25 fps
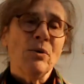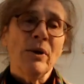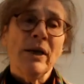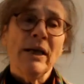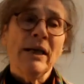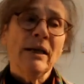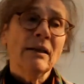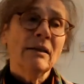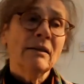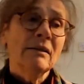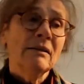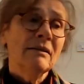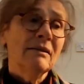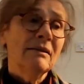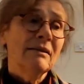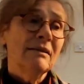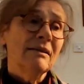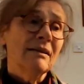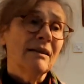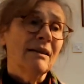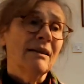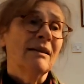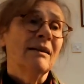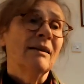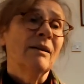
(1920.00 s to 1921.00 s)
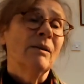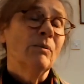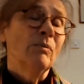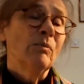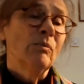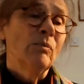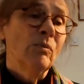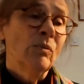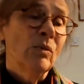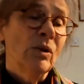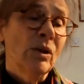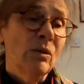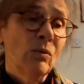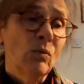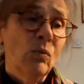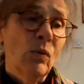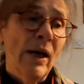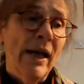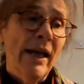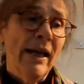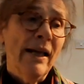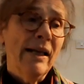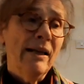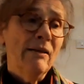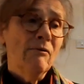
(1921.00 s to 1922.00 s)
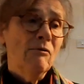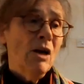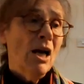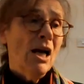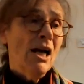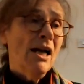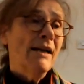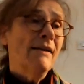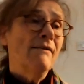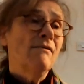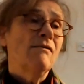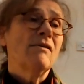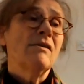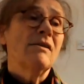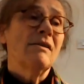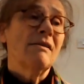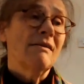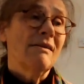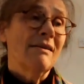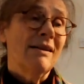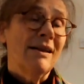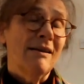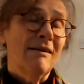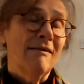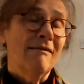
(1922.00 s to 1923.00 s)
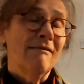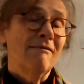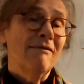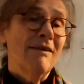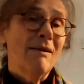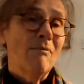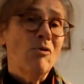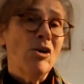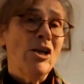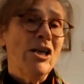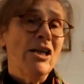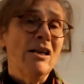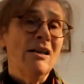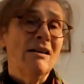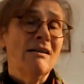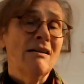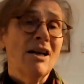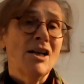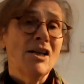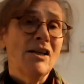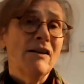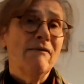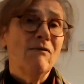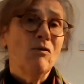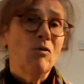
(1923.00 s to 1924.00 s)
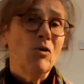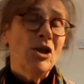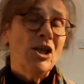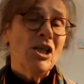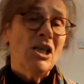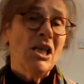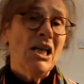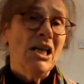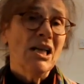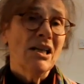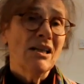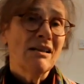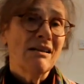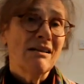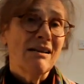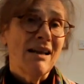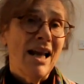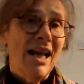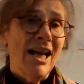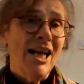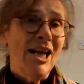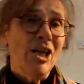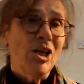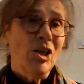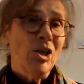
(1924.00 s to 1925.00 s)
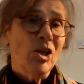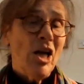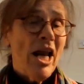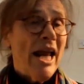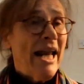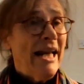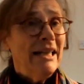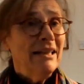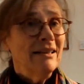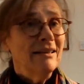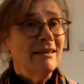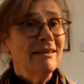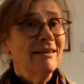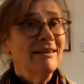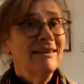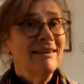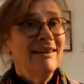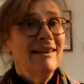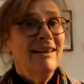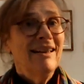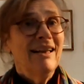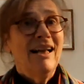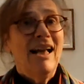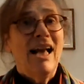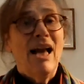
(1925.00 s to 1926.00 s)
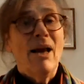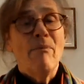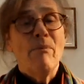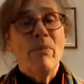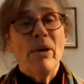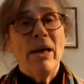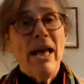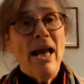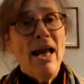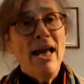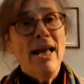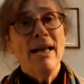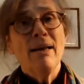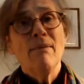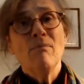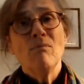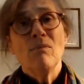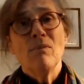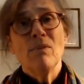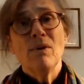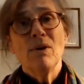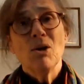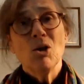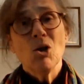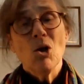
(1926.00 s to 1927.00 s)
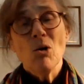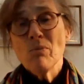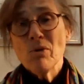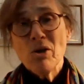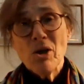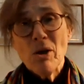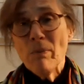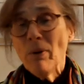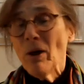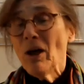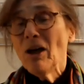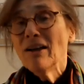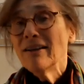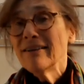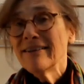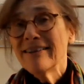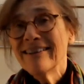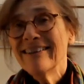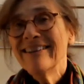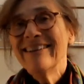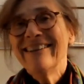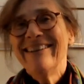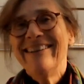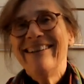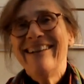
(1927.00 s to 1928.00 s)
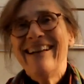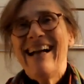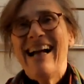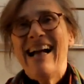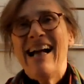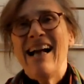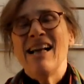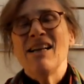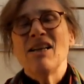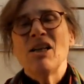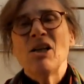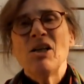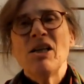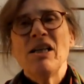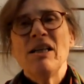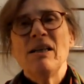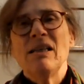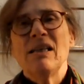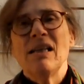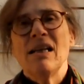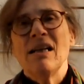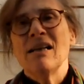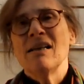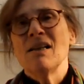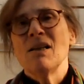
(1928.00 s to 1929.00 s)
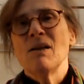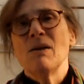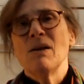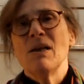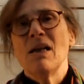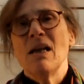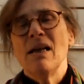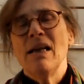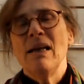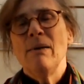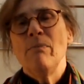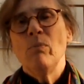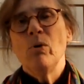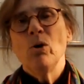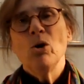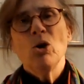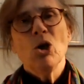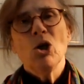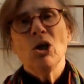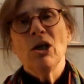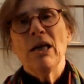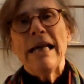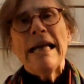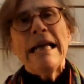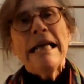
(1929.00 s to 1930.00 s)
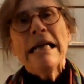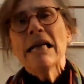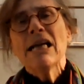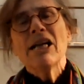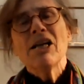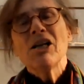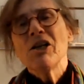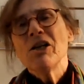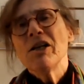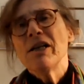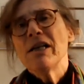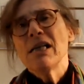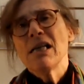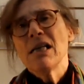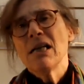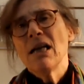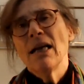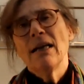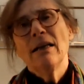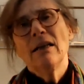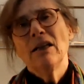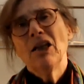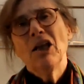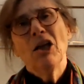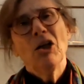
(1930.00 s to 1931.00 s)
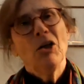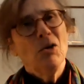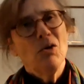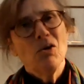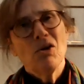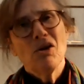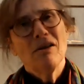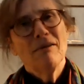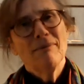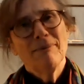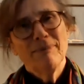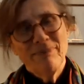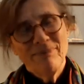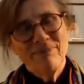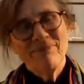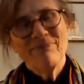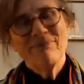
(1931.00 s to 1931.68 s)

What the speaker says: to England, where he arrived in February 1946, aged 8, and became Tom Stoppard. And as he says, he put on Englishness like a coat.